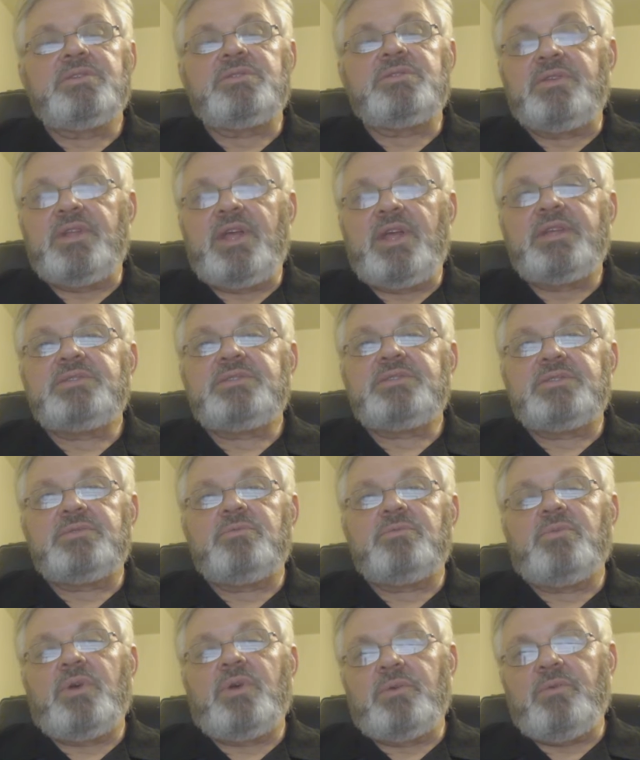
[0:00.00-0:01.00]
So
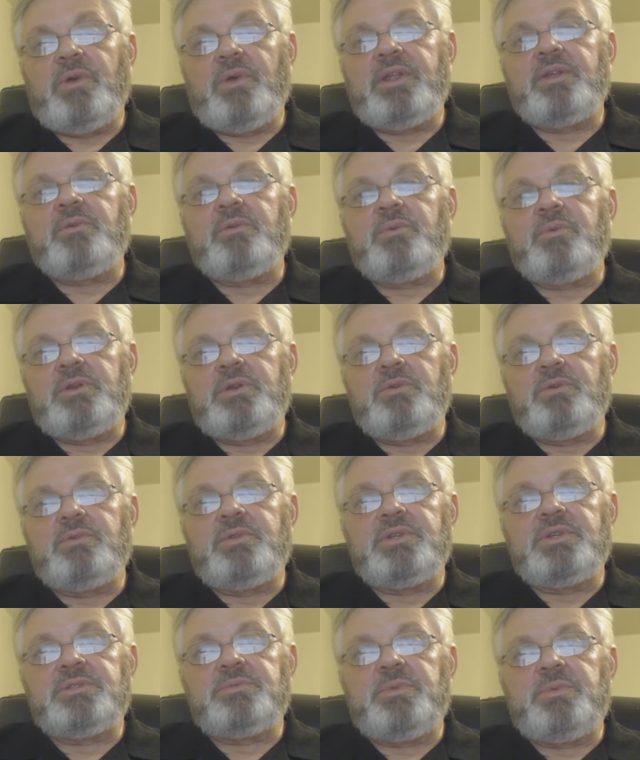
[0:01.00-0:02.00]
that's one way that we
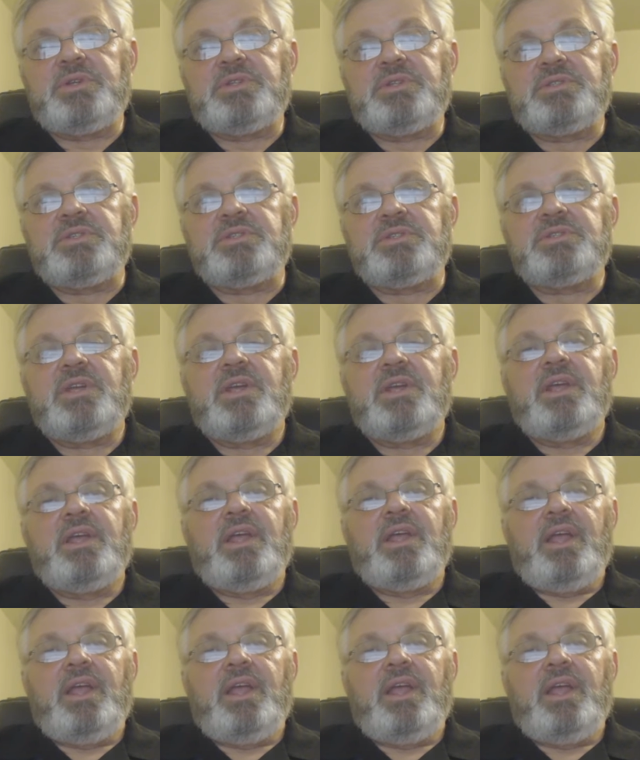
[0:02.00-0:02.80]
do this business.